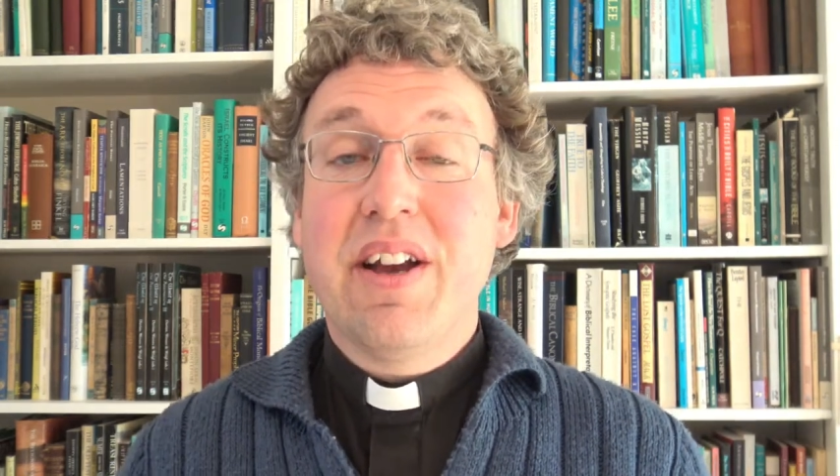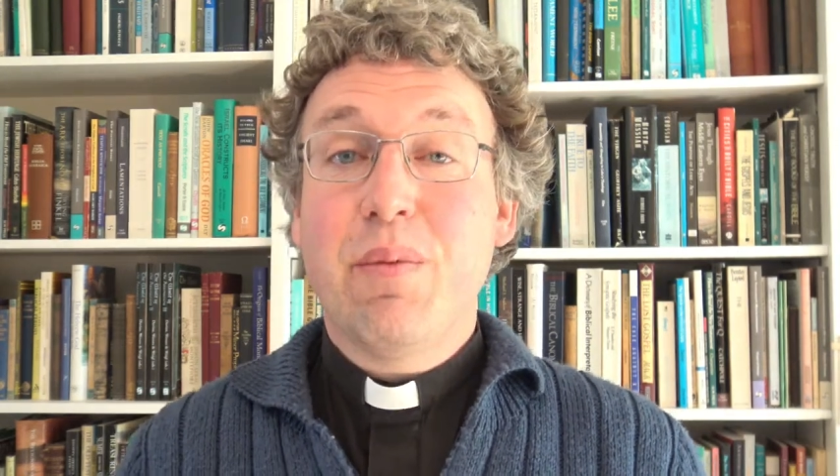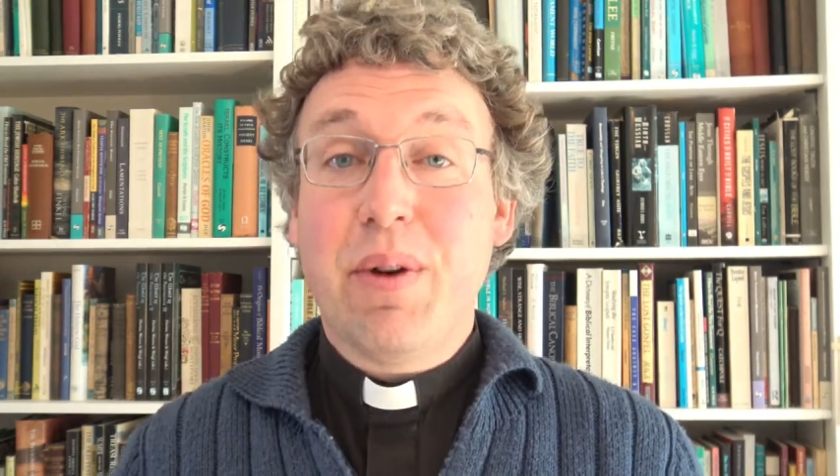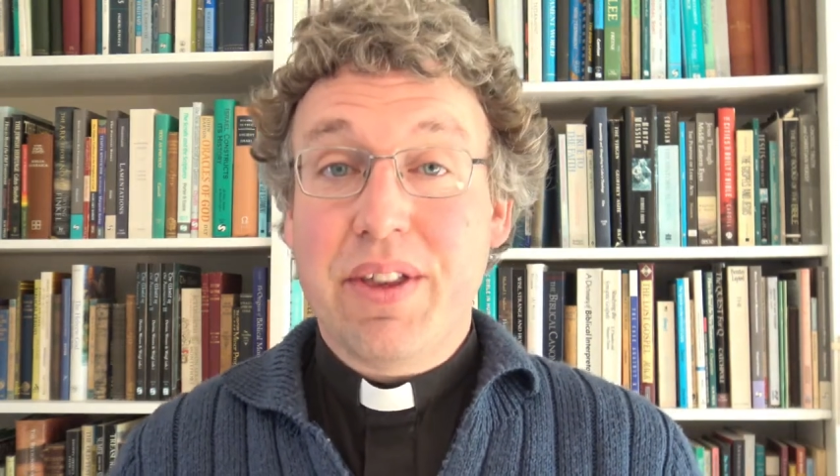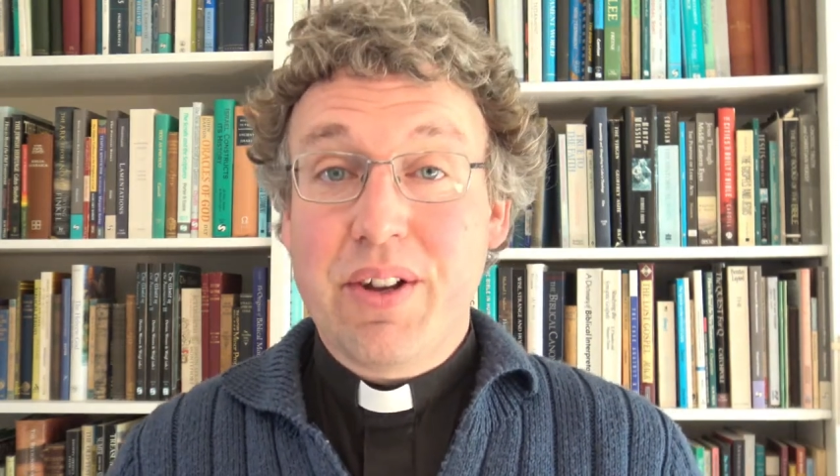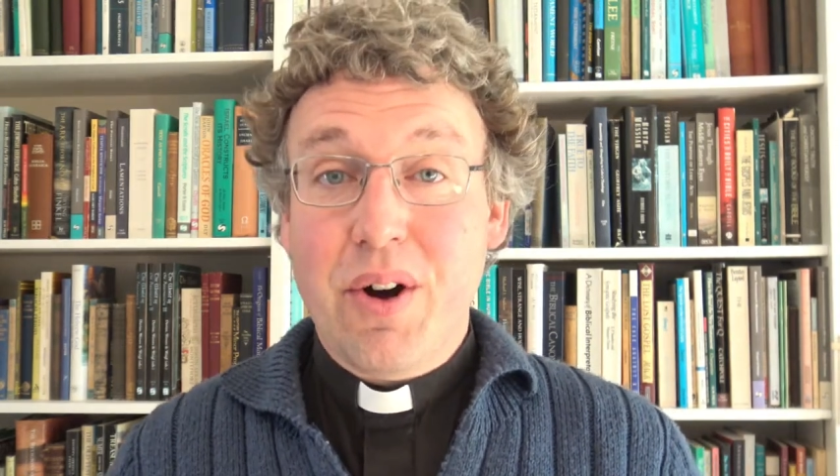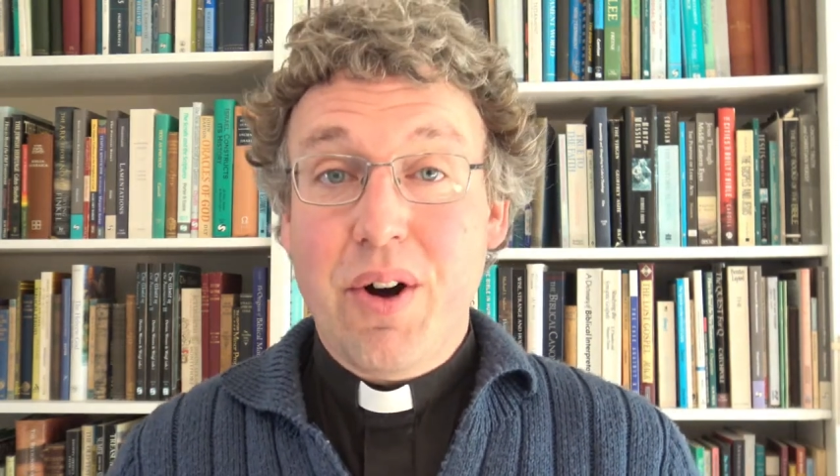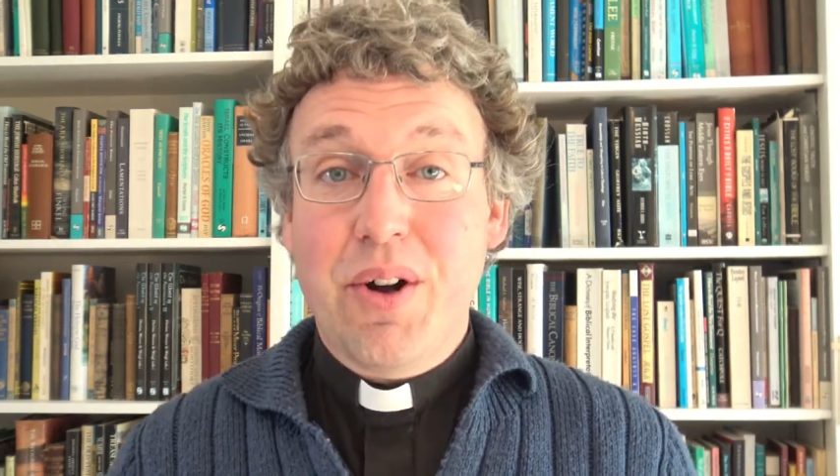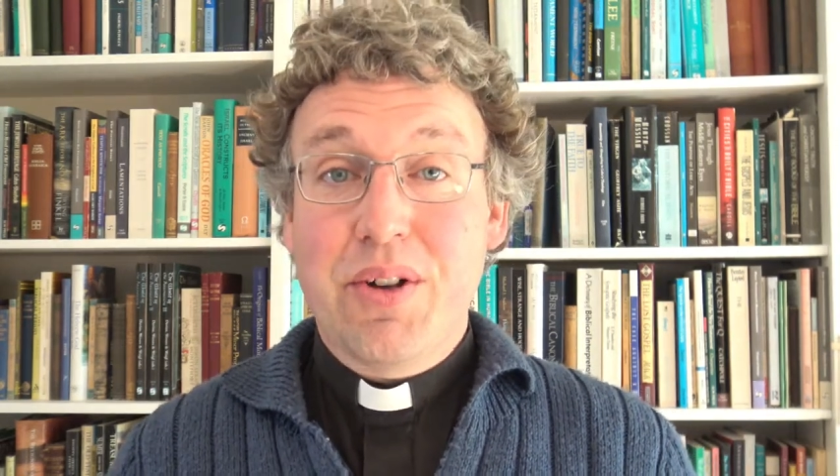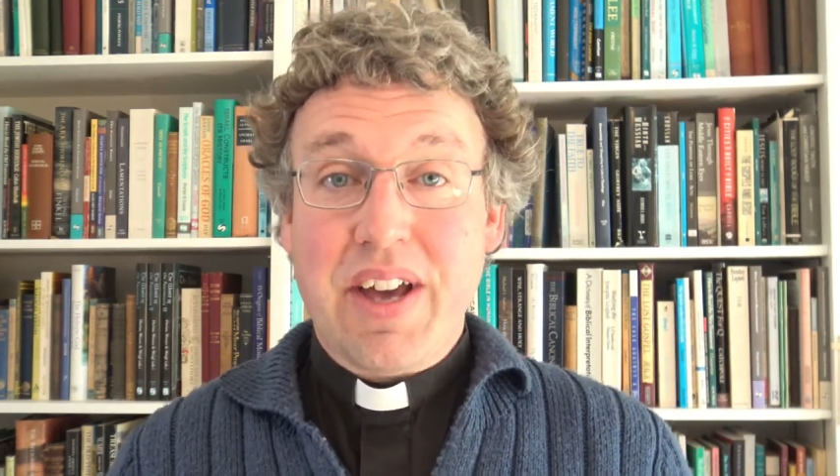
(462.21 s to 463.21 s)
with
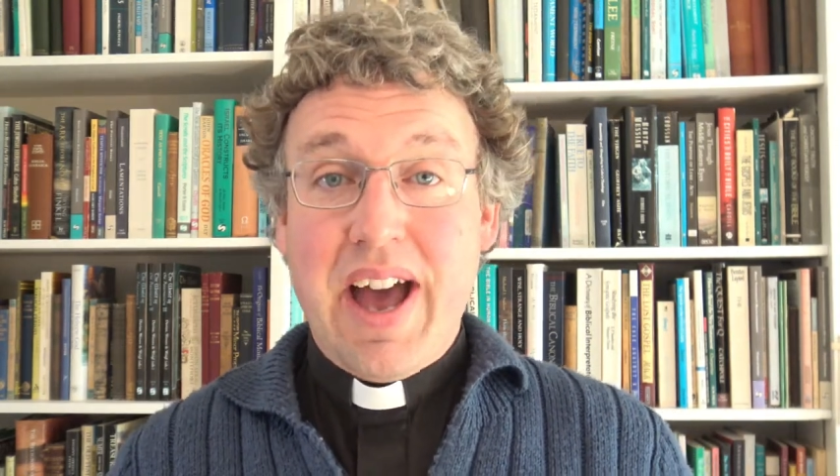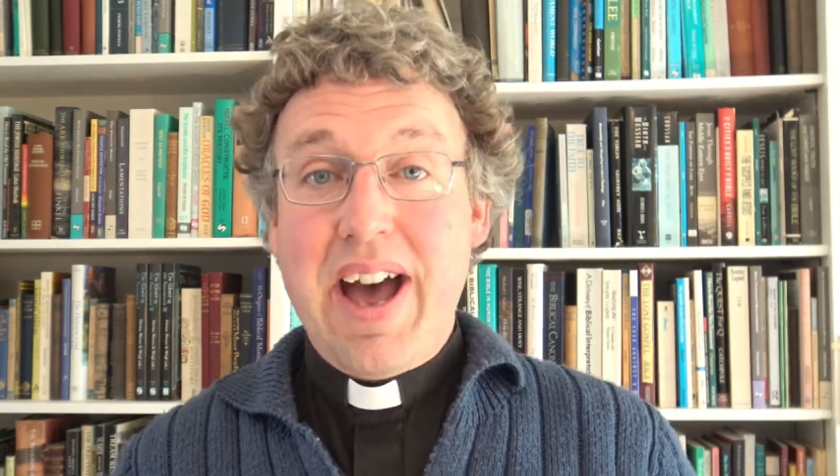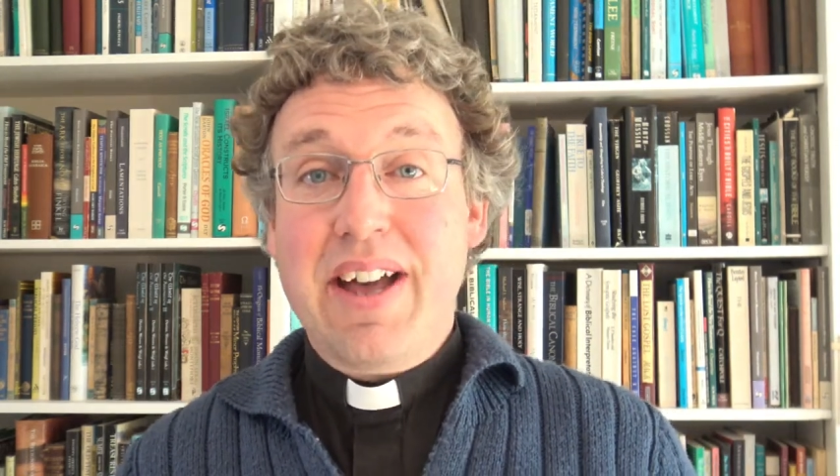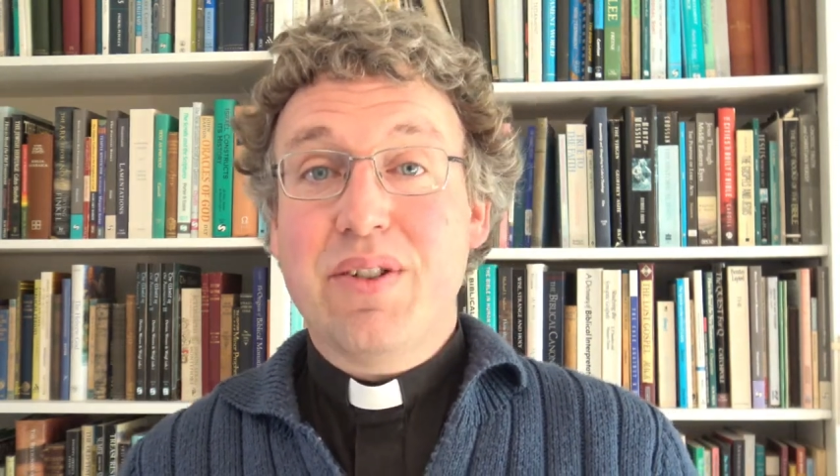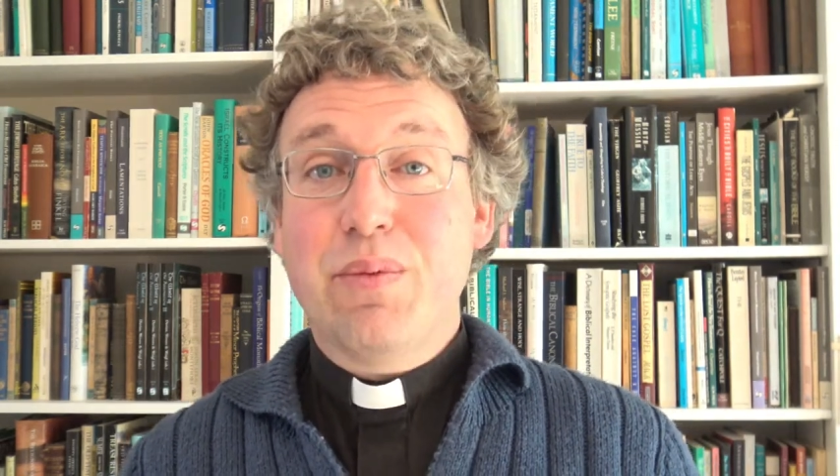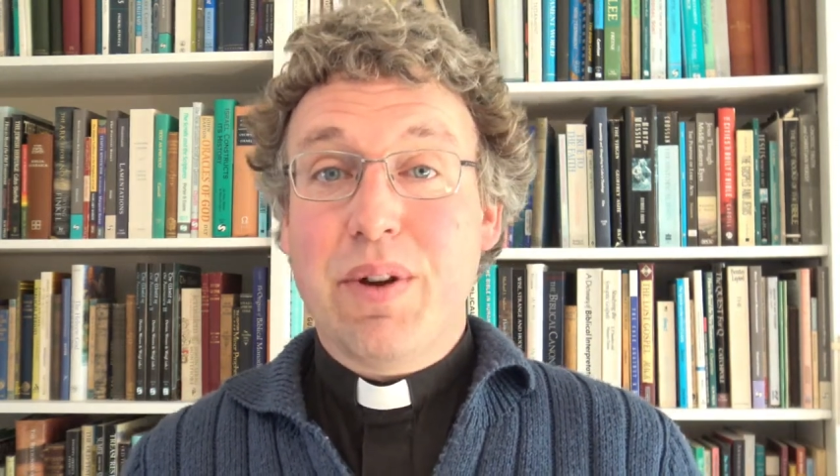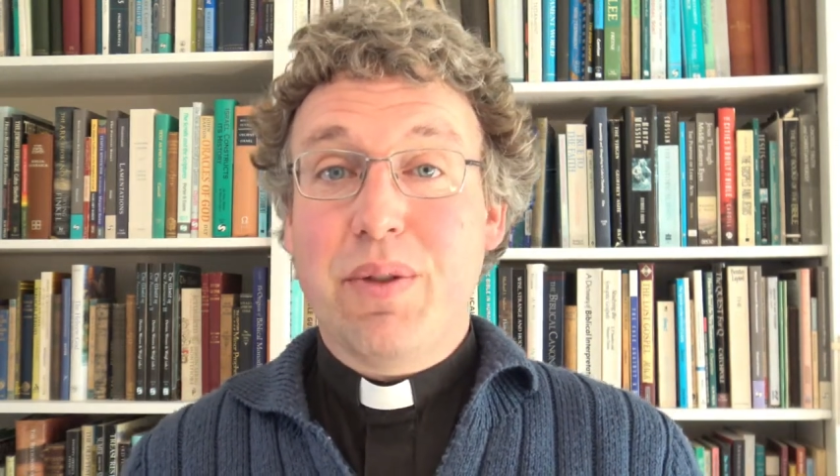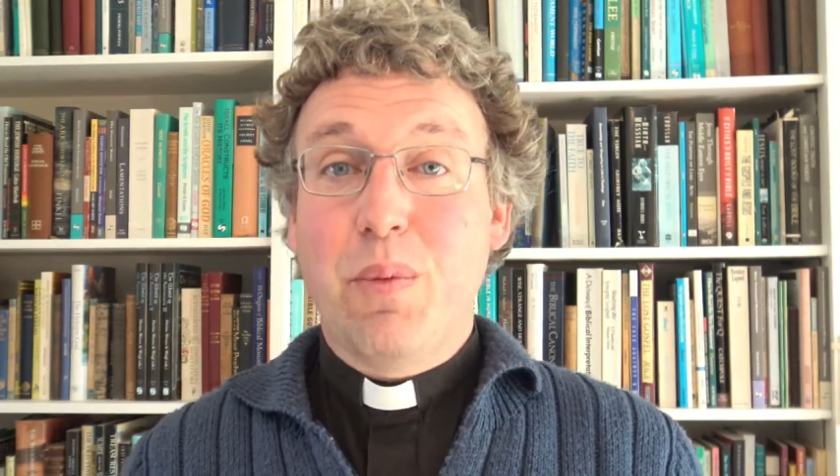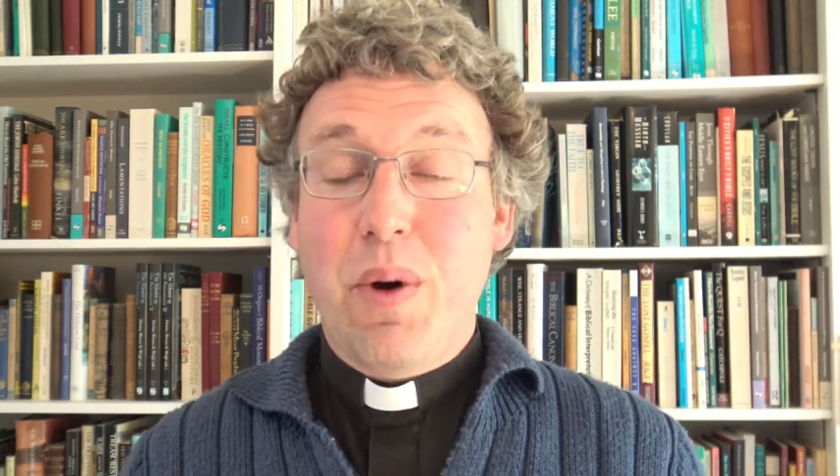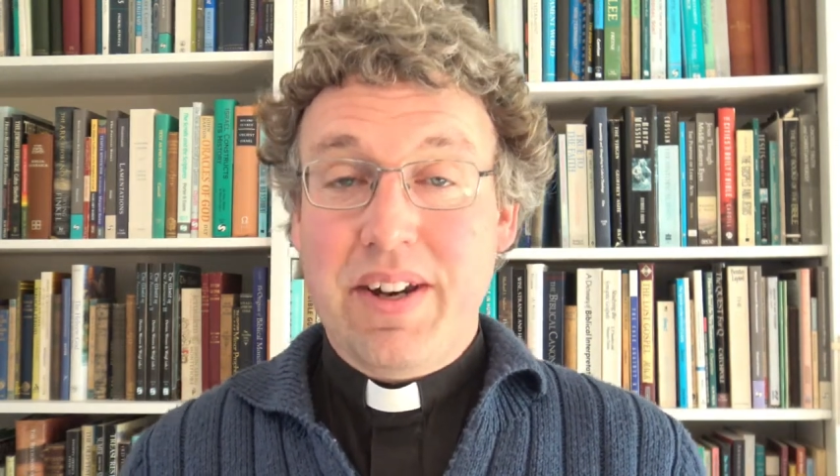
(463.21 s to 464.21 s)
God and
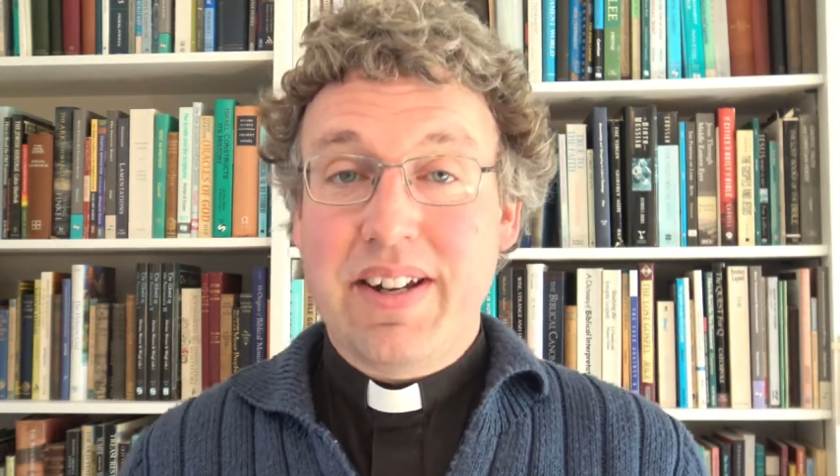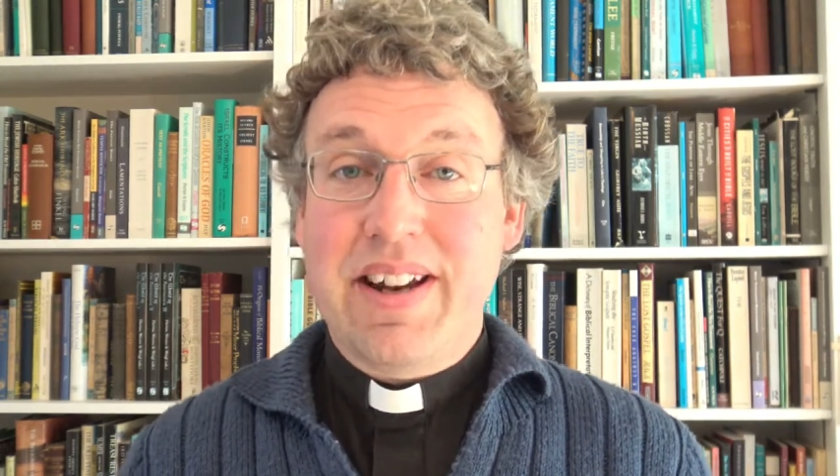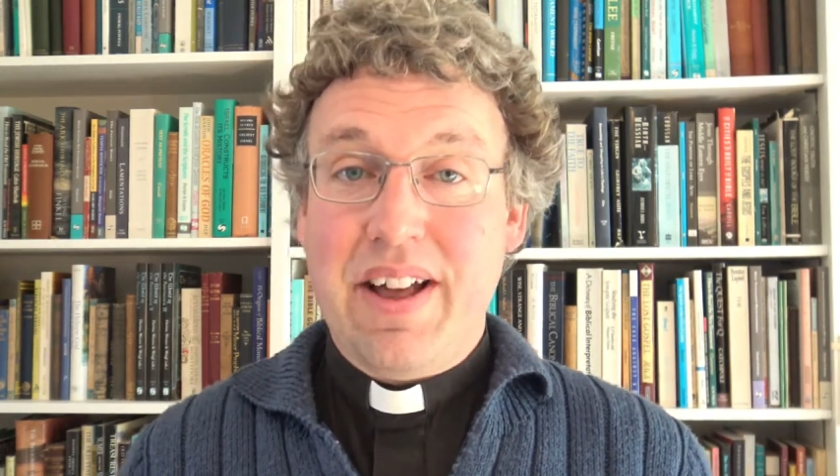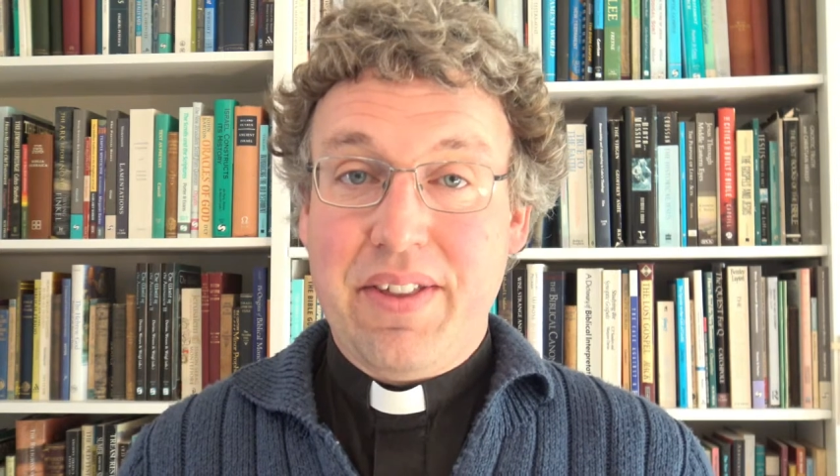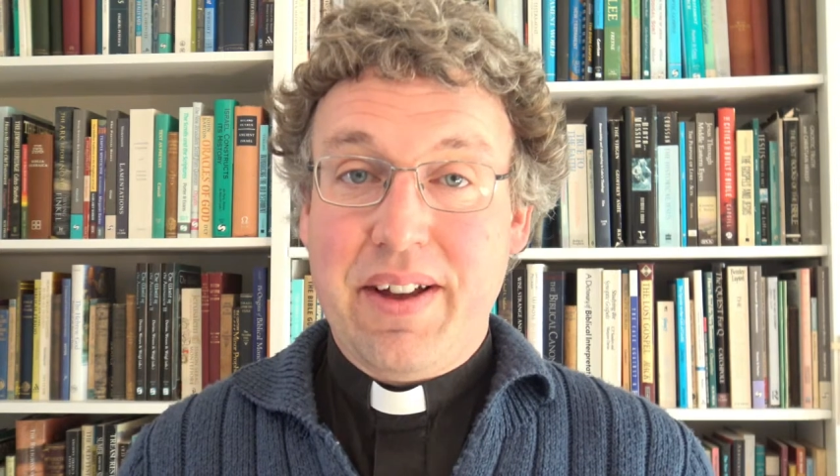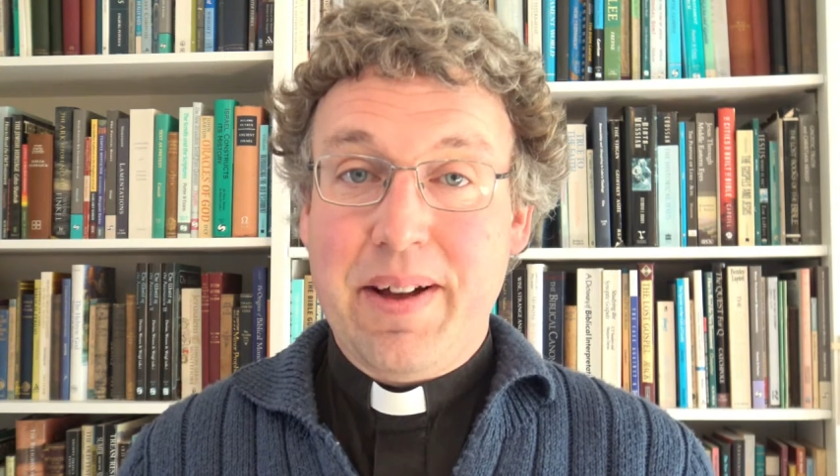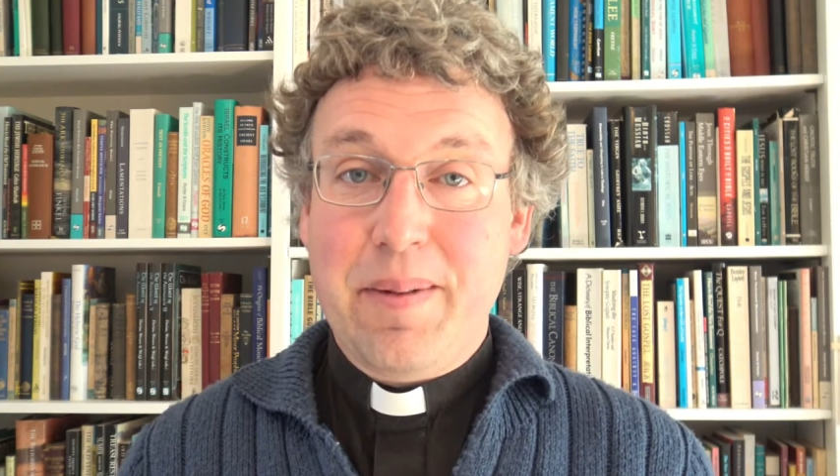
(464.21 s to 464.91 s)
with one another.